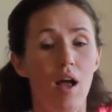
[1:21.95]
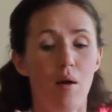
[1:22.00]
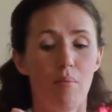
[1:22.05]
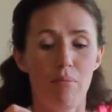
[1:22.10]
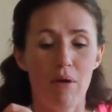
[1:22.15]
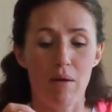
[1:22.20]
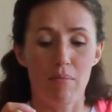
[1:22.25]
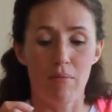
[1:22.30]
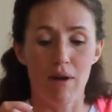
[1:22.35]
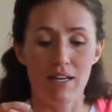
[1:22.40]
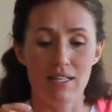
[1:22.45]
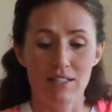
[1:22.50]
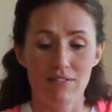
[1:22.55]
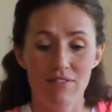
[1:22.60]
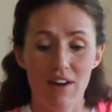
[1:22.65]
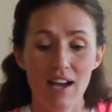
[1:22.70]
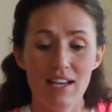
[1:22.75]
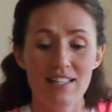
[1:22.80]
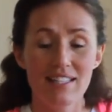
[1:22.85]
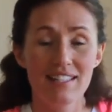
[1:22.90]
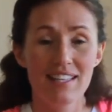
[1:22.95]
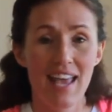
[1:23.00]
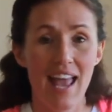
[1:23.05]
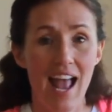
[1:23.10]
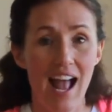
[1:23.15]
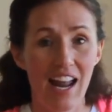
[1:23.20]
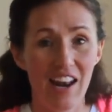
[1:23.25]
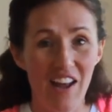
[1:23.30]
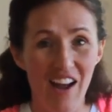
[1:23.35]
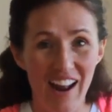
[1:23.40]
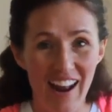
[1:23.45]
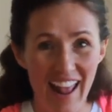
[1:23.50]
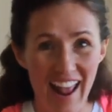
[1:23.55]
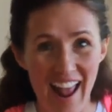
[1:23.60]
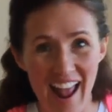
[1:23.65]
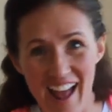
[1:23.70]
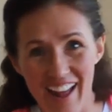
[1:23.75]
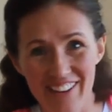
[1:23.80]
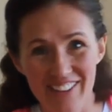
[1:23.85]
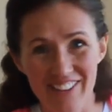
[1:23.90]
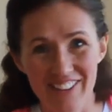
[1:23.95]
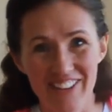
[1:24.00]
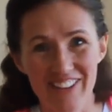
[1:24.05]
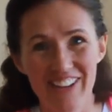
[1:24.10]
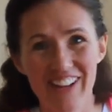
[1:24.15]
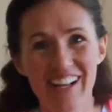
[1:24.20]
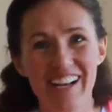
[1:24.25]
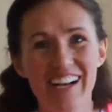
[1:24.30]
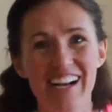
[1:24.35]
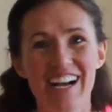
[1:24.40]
but my device cannot handle